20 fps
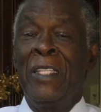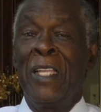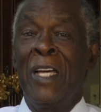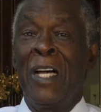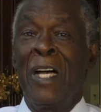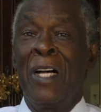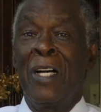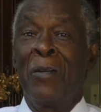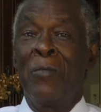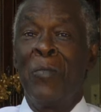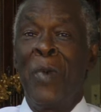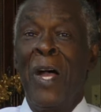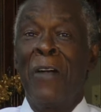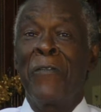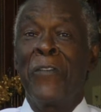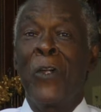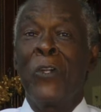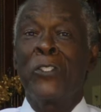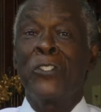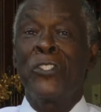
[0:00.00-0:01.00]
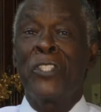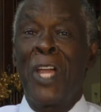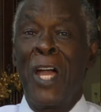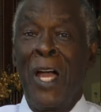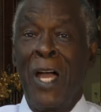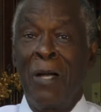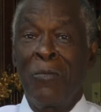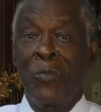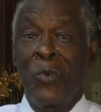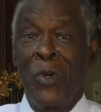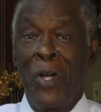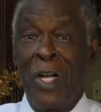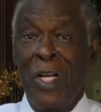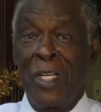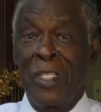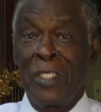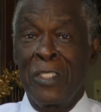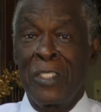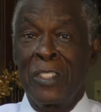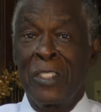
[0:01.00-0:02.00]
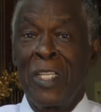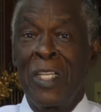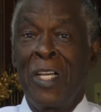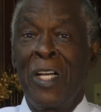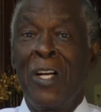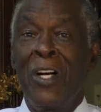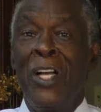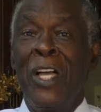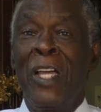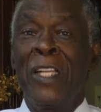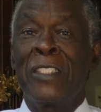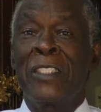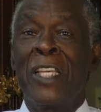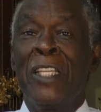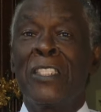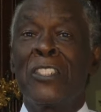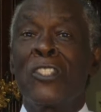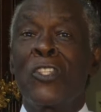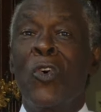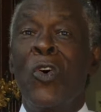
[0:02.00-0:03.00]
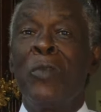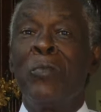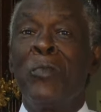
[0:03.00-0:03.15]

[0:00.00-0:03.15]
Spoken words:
my first job was as a sewing